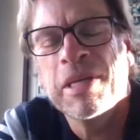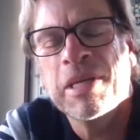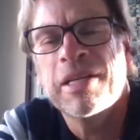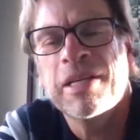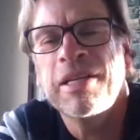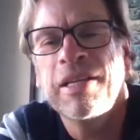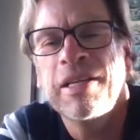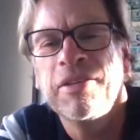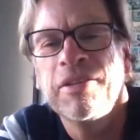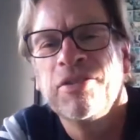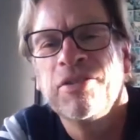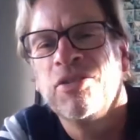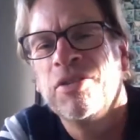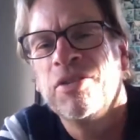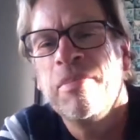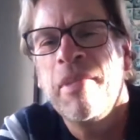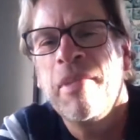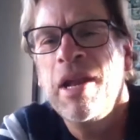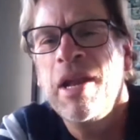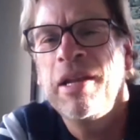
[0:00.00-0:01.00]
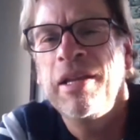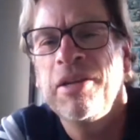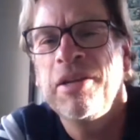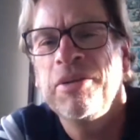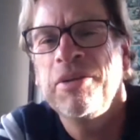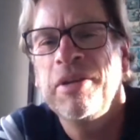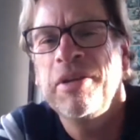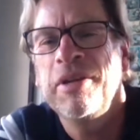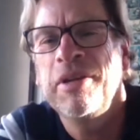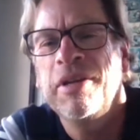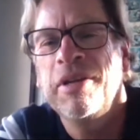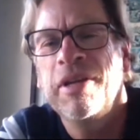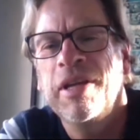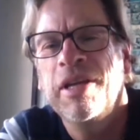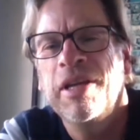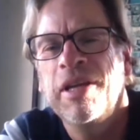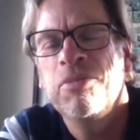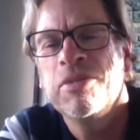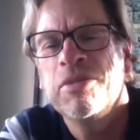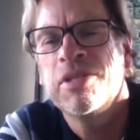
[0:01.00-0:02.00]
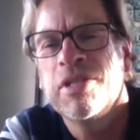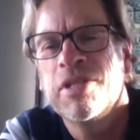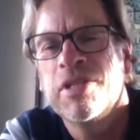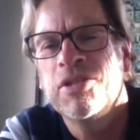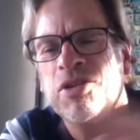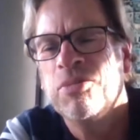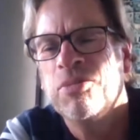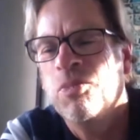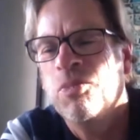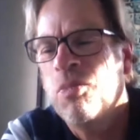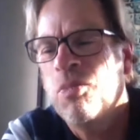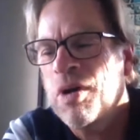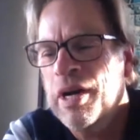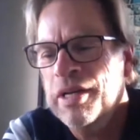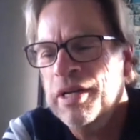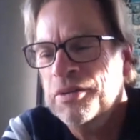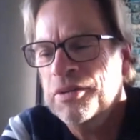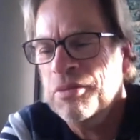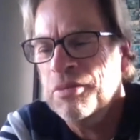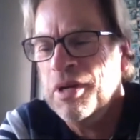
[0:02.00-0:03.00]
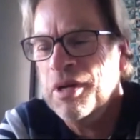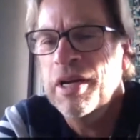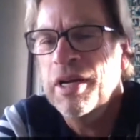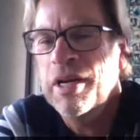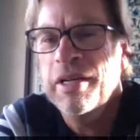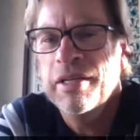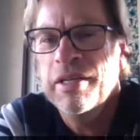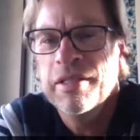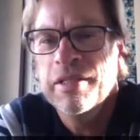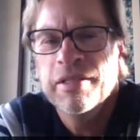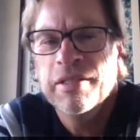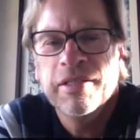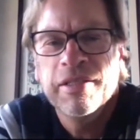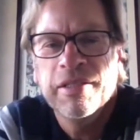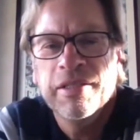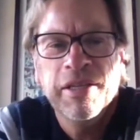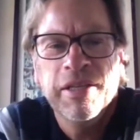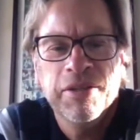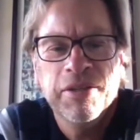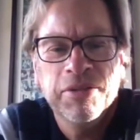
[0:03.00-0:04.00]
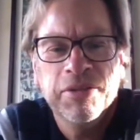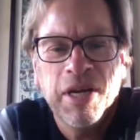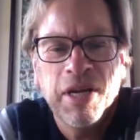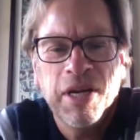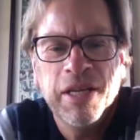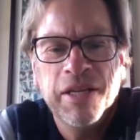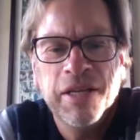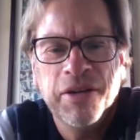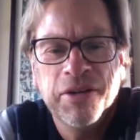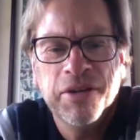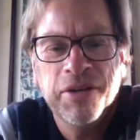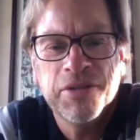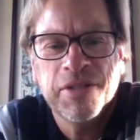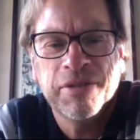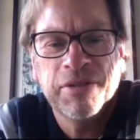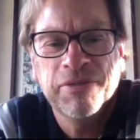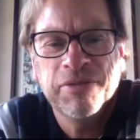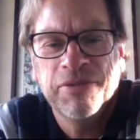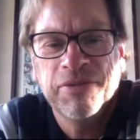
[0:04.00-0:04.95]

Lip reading: God, there's so many. You know, it was such a wild ride. You know, 9 years of